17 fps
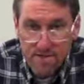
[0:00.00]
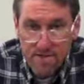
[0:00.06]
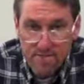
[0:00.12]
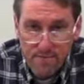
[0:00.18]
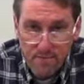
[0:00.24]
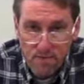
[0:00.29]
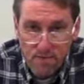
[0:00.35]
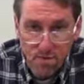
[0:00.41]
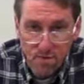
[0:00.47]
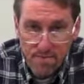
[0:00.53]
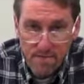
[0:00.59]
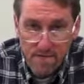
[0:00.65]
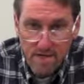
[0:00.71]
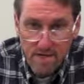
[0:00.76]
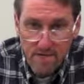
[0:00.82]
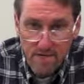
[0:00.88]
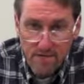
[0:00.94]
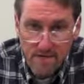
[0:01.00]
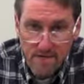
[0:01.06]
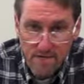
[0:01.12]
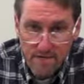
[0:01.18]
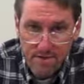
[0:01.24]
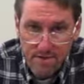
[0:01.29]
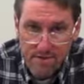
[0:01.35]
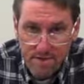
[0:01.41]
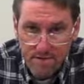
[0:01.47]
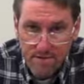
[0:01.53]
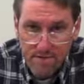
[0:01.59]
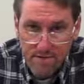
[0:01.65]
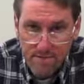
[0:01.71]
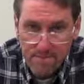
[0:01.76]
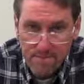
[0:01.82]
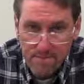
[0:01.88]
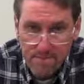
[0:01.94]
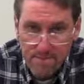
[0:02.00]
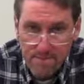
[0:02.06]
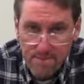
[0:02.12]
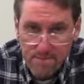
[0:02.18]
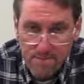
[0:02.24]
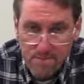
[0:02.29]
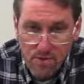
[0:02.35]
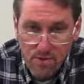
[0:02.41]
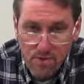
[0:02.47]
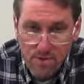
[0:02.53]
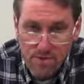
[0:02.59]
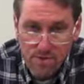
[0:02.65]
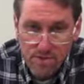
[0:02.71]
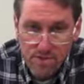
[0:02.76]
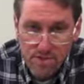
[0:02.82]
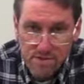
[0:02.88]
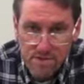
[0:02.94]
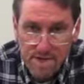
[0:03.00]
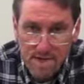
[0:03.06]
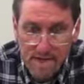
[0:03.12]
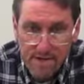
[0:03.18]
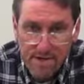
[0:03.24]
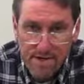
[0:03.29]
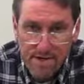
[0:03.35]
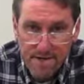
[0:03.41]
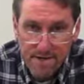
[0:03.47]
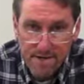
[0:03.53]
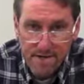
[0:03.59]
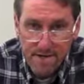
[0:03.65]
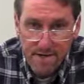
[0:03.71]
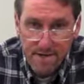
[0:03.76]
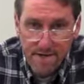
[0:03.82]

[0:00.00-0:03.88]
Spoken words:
the employer because we have a direct agreement with the employer, which is Danaher,